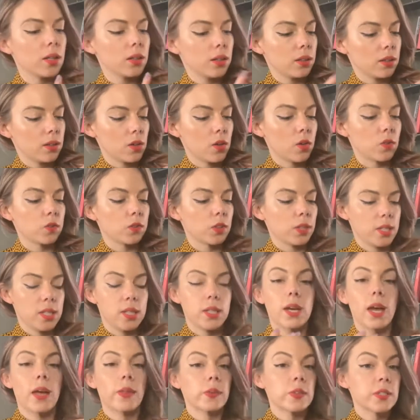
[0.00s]
hopefully
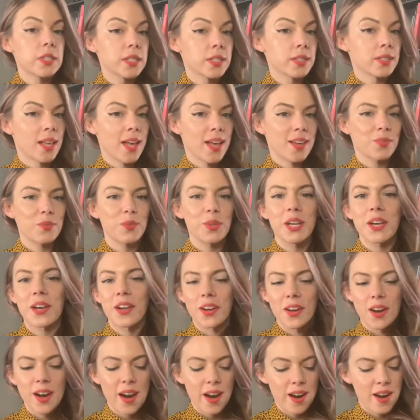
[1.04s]
at the salon, we cut our
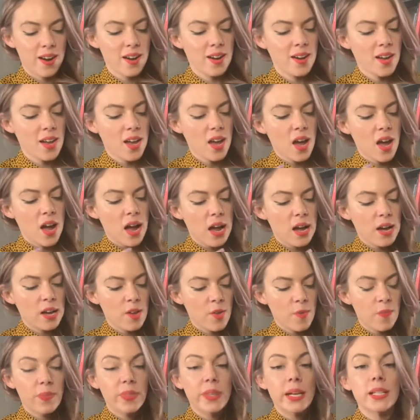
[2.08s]
hair,
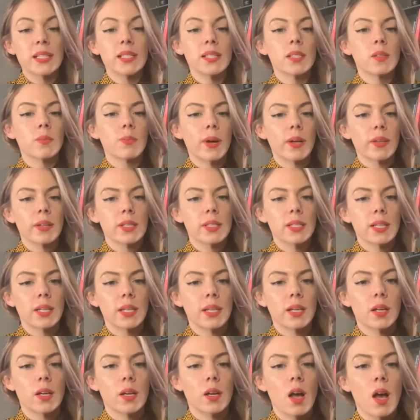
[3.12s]
that's the part that's getting
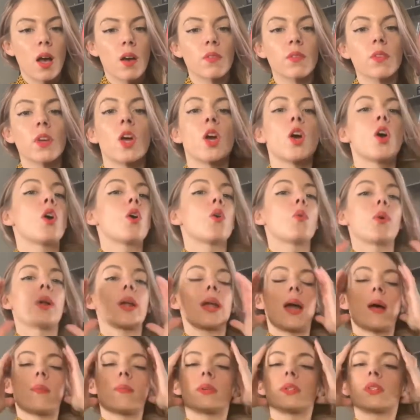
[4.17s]
cut off. What
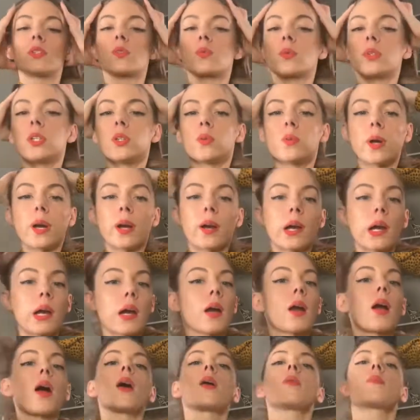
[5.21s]
happens when you wear your hair
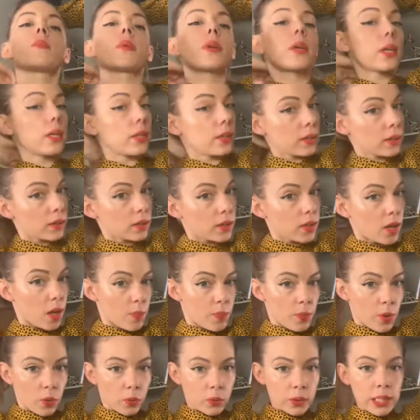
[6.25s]
up in a
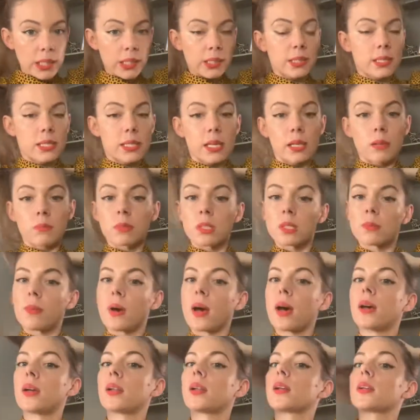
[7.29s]
pony in the same
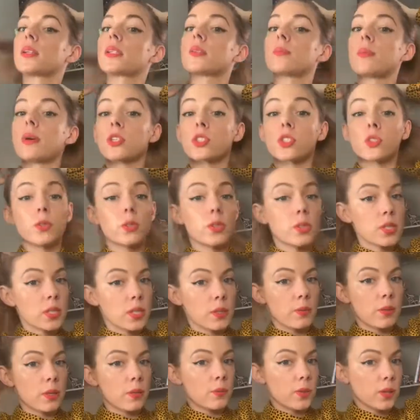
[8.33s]
spot, especially when you're
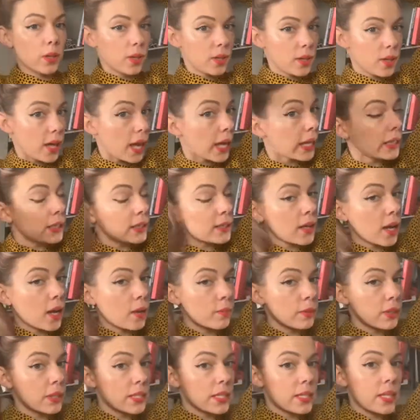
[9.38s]
sleeping, but anytime in the
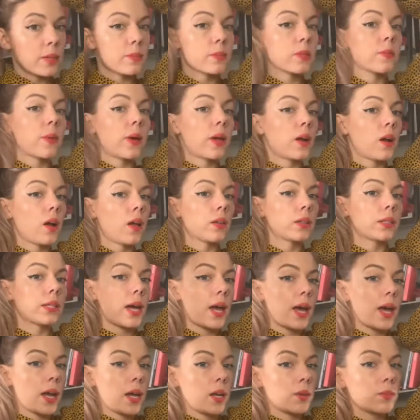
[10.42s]
same spot all the
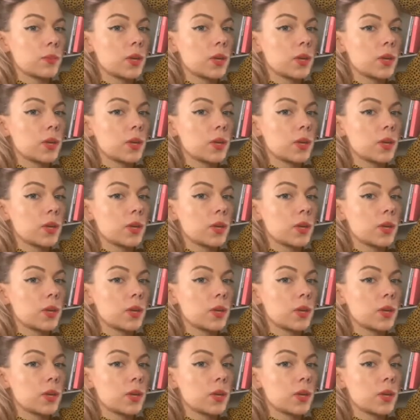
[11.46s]
time,